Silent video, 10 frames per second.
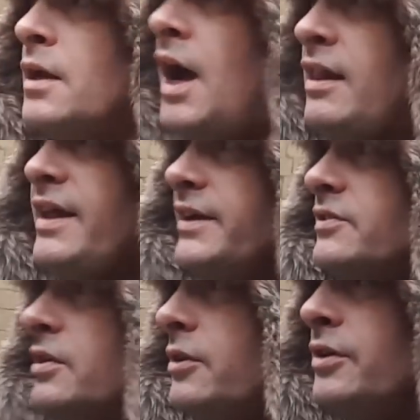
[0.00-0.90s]
I like
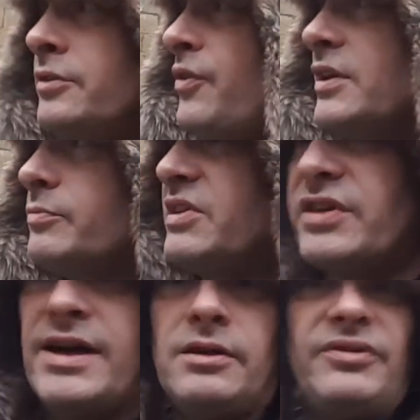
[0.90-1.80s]
to learn things
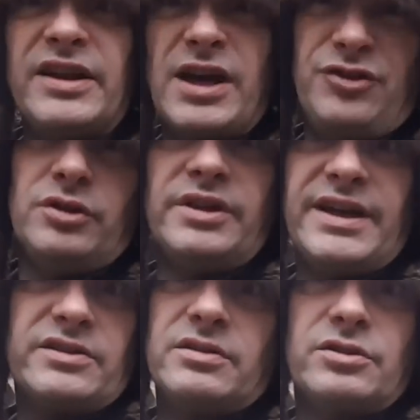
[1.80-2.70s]
myself. I don't
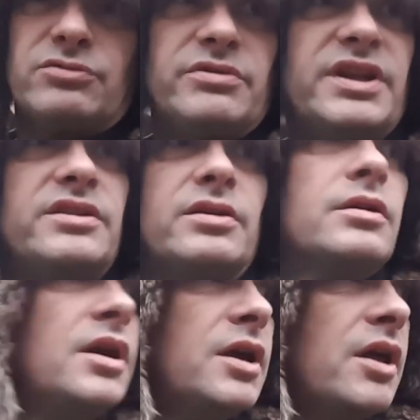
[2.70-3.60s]
like to just read
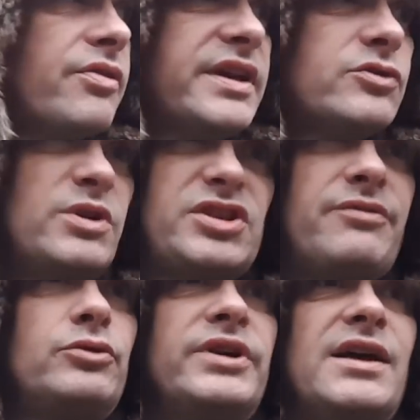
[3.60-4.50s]
things which
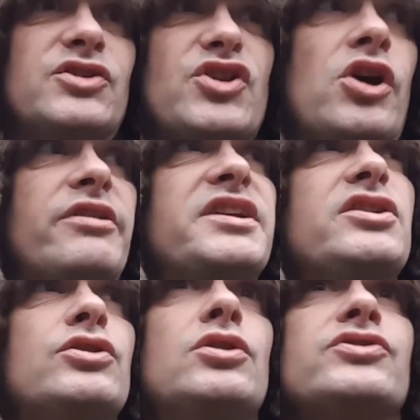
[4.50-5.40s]
everyone else already
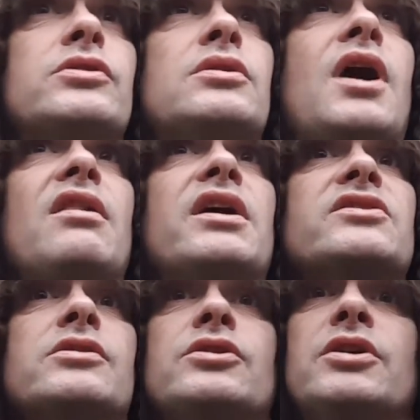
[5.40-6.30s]
knows. I like
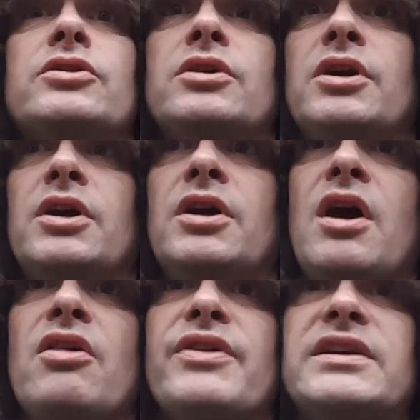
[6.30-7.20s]
to learn
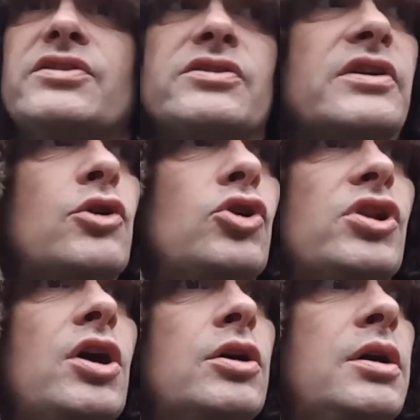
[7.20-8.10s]
things as I go
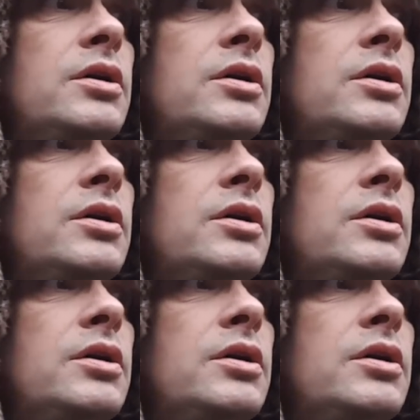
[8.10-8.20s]
along.